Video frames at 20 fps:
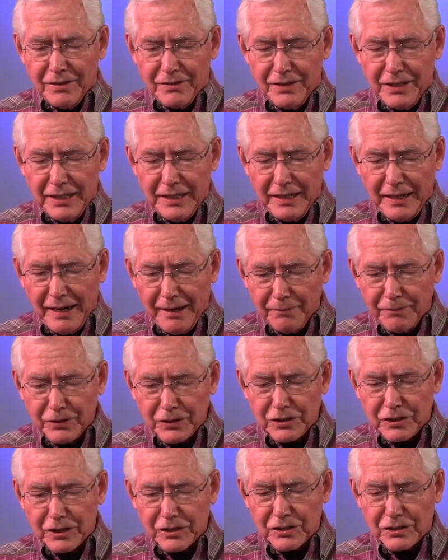The
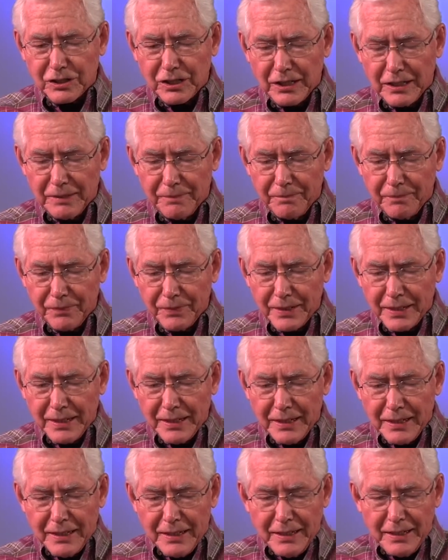emphasis
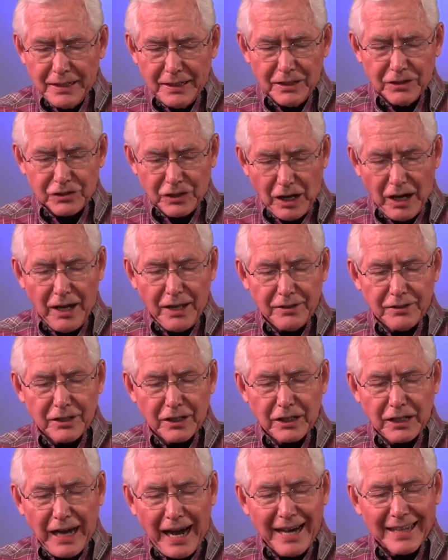is on
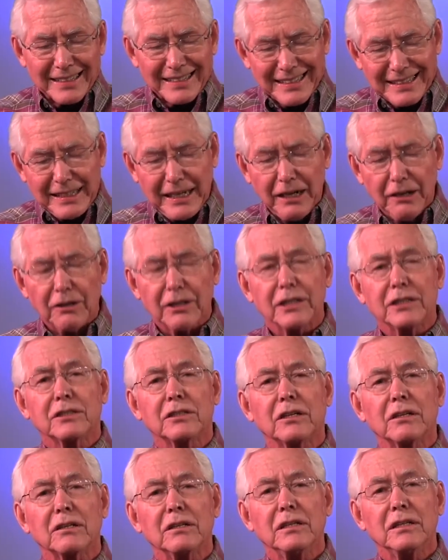the godly
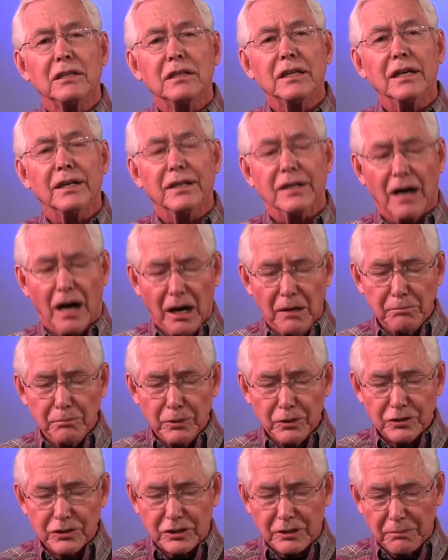character and
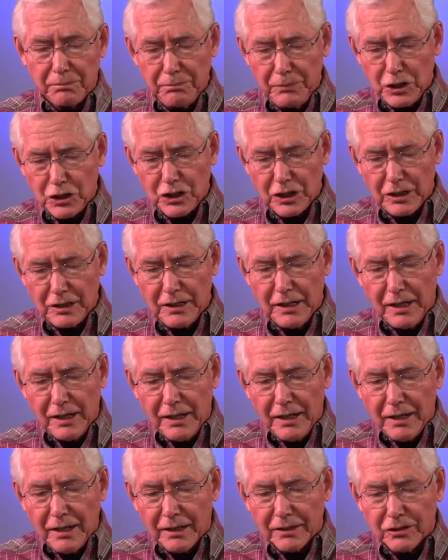humble submission
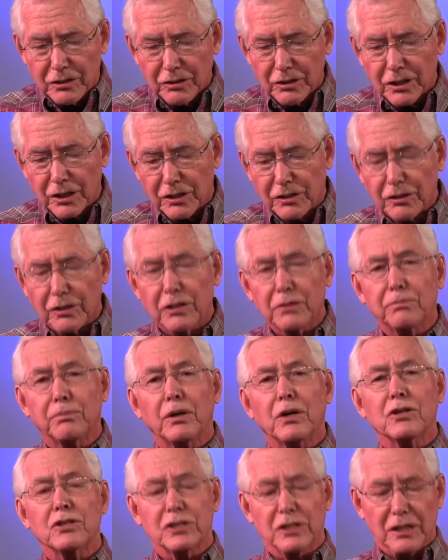to the third
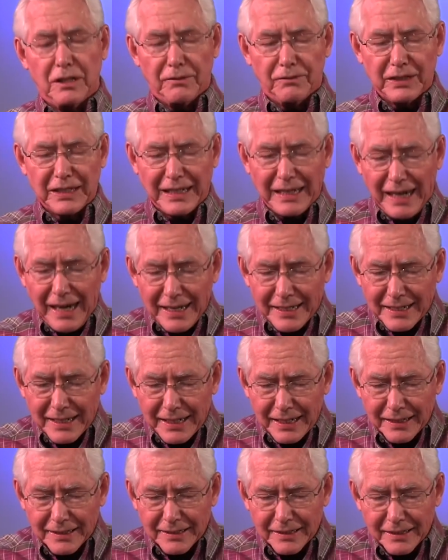person of the
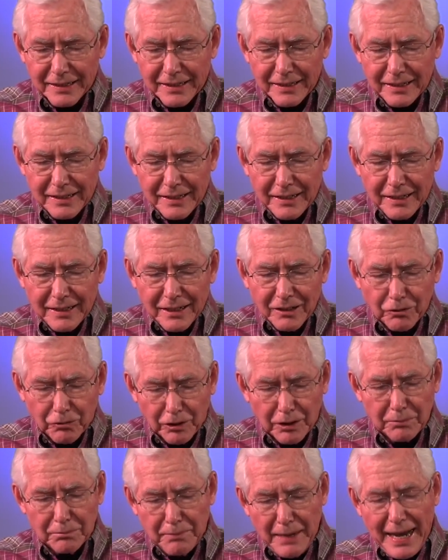Godhead.
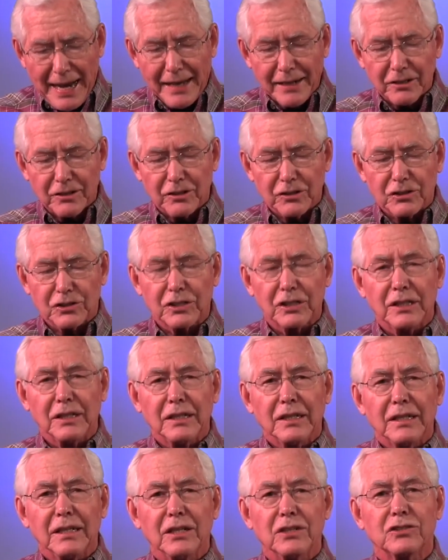What matters
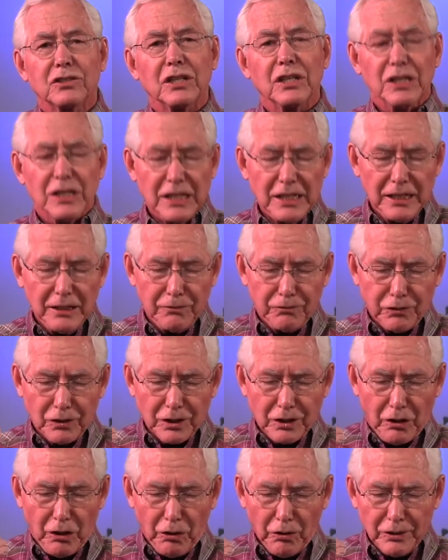is the need for
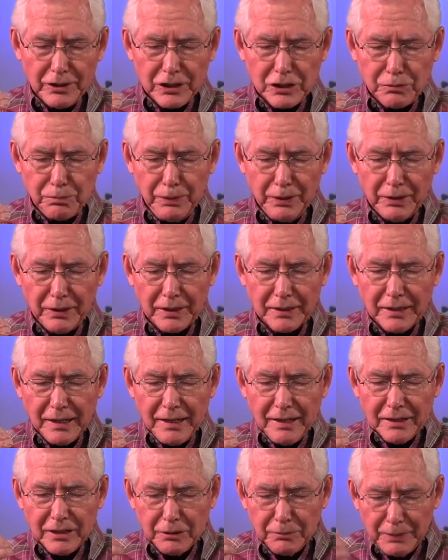the Holy Spirit
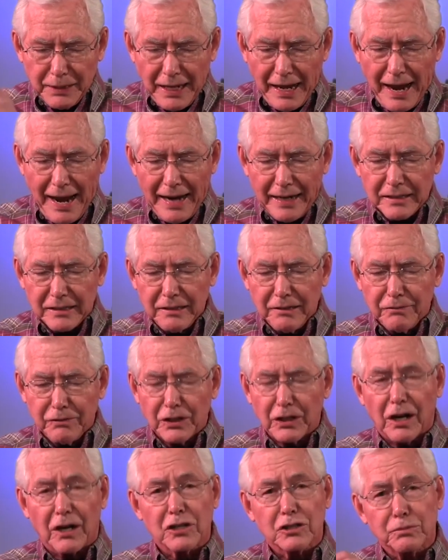to be active
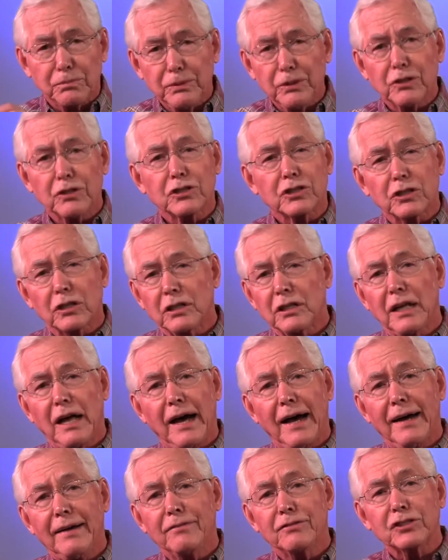in our spiritual
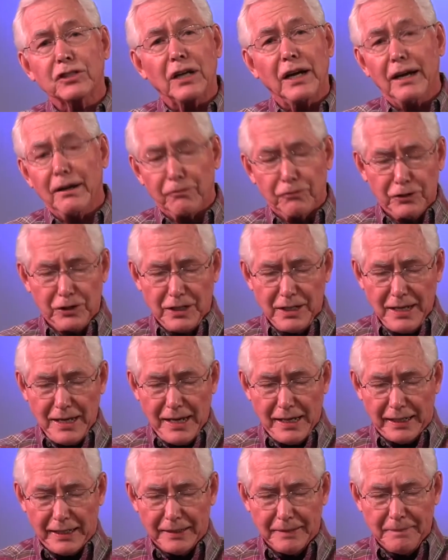lives every
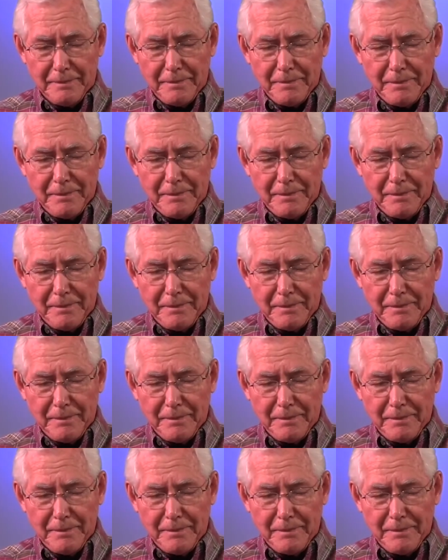day.